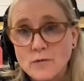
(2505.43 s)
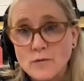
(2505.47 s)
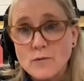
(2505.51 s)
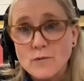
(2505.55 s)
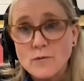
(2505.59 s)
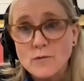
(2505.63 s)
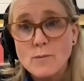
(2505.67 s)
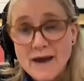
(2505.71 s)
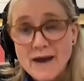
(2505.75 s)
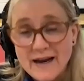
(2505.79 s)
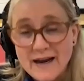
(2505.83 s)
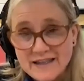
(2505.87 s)

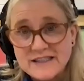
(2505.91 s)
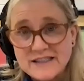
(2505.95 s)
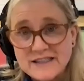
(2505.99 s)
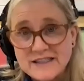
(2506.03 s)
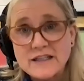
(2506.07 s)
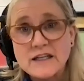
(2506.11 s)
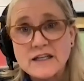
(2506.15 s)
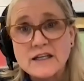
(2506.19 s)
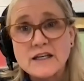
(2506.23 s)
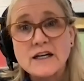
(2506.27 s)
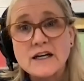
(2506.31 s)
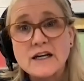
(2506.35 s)

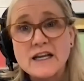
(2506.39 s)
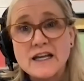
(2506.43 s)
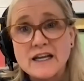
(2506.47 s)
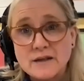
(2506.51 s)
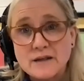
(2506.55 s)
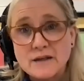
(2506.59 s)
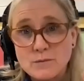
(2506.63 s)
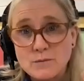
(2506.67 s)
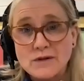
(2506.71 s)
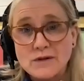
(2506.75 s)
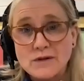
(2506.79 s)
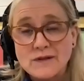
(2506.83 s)
Mexican
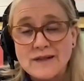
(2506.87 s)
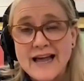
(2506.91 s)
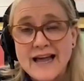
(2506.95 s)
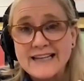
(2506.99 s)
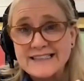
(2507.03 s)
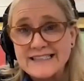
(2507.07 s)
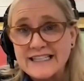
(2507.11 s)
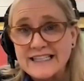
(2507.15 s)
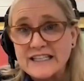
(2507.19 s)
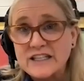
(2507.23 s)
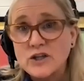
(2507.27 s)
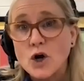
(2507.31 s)
and
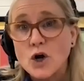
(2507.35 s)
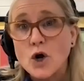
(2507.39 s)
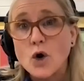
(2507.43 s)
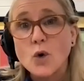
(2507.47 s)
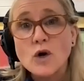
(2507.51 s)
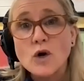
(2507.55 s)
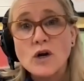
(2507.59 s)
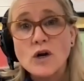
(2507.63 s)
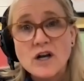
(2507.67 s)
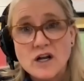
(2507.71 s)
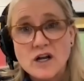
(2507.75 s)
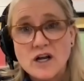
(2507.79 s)

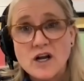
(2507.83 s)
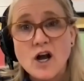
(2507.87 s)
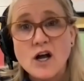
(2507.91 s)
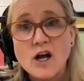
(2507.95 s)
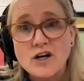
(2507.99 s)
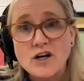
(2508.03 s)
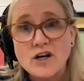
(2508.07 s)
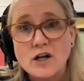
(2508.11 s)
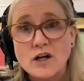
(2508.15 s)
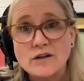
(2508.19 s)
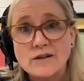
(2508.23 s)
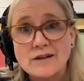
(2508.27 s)
Latino
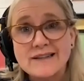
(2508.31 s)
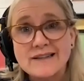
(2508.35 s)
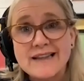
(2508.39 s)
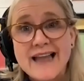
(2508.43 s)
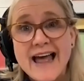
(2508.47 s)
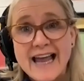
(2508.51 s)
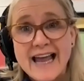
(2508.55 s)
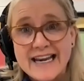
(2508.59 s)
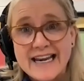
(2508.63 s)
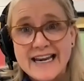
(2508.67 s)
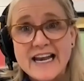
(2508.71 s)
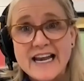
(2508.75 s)

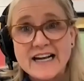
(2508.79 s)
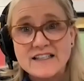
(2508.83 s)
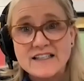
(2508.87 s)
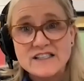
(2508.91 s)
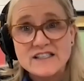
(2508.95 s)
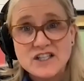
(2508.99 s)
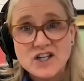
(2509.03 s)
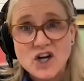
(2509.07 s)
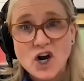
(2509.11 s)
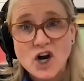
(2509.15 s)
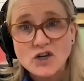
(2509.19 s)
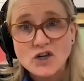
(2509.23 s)
Latinx
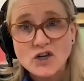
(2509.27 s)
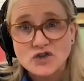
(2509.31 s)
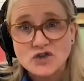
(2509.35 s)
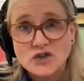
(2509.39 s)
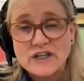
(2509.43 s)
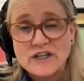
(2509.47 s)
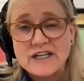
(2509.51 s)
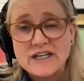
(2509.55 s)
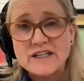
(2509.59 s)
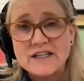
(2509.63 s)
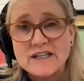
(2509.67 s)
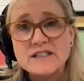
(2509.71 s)

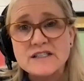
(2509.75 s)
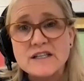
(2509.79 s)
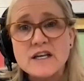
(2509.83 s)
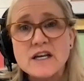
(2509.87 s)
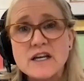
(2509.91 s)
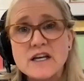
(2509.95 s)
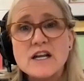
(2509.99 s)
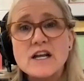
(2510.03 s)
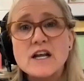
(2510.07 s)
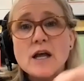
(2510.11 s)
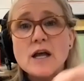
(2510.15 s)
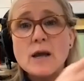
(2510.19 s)
countries,
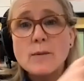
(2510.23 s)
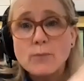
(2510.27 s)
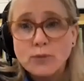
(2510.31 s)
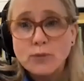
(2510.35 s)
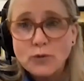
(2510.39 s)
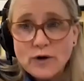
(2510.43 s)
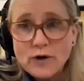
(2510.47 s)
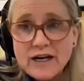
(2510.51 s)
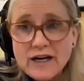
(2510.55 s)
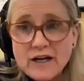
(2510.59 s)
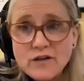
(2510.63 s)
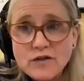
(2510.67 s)

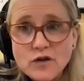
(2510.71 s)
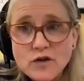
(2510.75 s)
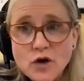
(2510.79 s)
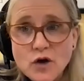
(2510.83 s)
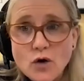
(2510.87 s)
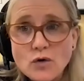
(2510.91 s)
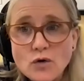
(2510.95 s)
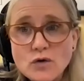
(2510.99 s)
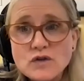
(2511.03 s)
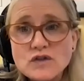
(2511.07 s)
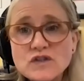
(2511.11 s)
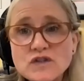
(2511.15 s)
bring
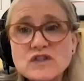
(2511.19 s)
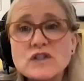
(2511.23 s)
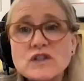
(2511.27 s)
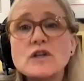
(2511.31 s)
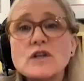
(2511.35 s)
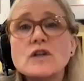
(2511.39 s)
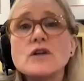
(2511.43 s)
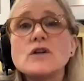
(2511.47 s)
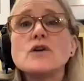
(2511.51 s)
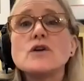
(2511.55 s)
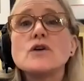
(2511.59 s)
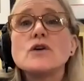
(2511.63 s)
those
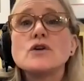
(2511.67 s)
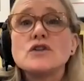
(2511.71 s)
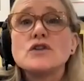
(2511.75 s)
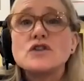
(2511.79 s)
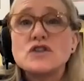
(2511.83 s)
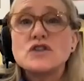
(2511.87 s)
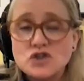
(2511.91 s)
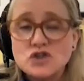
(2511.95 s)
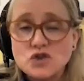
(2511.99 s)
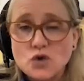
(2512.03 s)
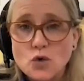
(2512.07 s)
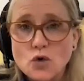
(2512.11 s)

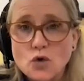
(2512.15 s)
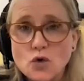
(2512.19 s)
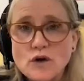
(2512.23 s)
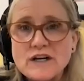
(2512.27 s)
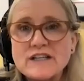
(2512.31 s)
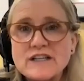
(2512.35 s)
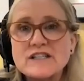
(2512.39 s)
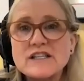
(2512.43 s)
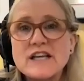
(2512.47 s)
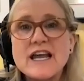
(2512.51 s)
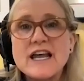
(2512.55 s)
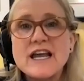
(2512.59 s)

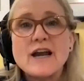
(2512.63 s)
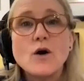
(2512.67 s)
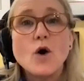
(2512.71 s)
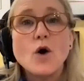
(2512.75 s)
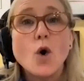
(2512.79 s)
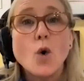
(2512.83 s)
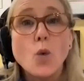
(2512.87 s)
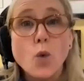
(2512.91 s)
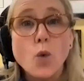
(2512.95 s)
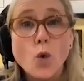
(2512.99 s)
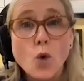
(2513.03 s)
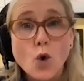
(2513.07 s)
stories and
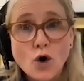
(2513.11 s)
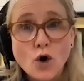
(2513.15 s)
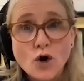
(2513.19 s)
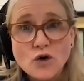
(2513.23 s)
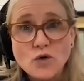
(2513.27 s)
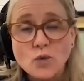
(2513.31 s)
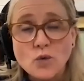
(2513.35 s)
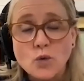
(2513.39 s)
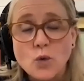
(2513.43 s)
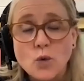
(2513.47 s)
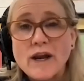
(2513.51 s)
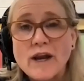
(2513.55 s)

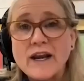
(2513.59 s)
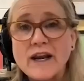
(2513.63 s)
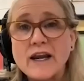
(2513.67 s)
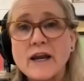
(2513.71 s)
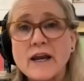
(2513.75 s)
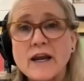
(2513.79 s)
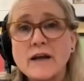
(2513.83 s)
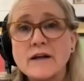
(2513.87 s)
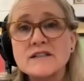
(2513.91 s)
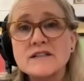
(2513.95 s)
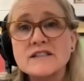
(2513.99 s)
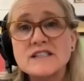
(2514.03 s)
award
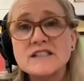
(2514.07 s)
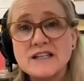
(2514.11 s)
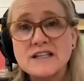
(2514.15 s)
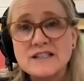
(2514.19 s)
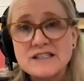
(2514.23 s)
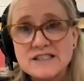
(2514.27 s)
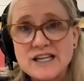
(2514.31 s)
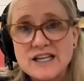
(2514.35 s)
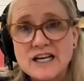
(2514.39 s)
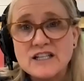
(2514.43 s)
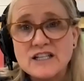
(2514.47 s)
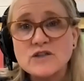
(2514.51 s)
winning
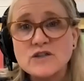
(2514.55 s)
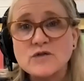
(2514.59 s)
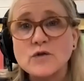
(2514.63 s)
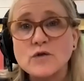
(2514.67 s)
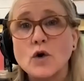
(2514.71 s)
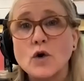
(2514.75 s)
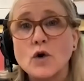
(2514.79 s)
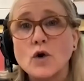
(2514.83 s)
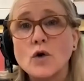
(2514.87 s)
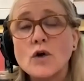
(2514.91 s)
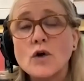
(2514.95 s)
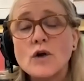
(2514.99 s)

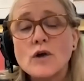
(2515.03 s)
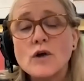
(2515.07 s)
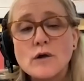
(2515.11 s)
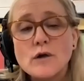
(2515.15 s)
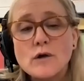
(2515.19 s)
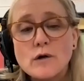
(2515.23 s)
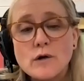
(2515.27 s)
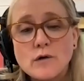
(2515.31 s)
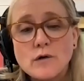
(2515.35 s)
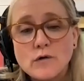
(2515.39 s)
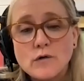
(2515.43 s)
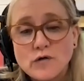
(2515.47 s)
successful
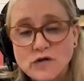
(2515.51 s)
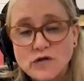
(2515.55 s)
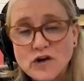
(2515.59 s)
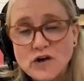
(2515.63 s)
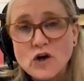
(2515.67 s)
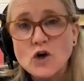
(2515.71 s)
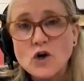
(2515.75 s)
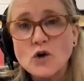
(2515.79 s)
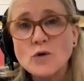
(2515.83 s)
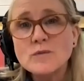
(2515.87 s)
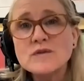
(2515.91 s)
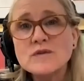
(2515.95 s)

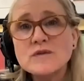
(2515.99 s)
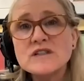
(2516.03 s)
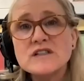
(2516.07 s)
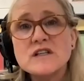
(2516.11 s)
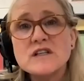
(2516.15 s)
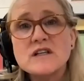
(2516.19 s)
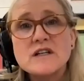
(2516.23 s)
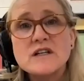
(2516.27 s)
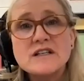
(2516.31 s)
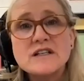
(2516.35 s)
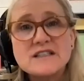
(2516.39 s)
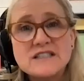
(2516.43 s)
films,
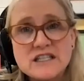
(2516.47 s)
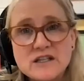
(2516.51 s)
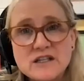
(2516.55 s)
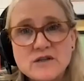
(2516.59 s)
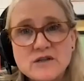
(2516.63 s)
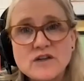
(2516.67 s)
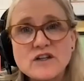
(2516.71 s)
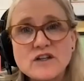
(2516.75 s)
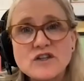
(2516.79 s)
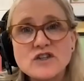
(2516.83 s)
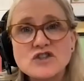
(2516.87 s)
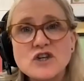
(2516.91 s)

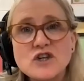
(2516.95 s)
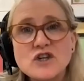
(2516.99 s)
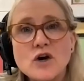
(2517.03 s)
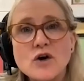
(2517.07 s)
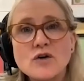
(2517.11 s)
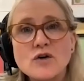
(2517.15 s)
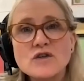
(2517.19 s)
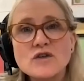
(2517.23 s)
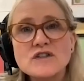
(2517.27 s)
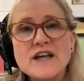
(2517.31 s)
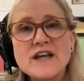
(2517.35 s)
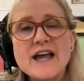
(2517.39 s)
TV
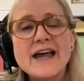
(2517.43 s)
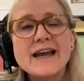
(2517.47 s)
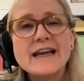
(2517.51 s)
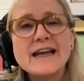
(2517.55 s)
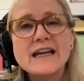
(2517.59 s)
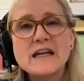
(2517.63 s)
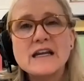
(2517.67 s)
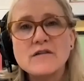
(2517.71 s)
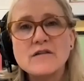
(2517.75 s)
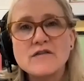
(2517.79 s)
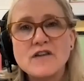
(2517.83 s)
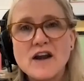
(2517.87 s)
shows, and
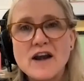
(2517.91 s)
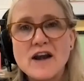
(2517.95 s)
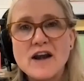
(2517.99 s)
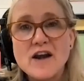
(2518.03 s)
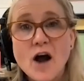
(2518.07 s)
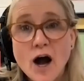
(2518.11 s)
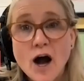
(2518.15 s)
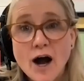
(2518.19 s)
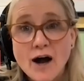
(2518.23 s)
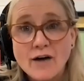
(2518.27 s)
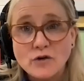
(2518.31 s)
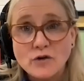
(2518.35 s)
even
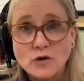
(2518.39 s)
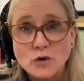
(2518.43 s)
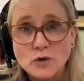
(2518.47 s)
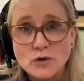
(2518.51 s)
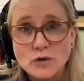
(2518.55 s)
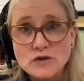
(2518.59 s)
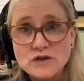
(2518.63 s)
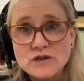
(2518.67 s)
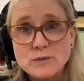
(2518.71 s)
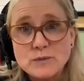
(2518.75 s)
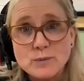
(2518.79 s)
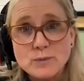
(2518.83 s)

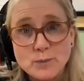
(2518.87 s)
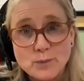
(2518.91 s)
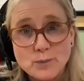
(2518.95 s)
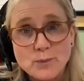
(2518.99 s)
novels,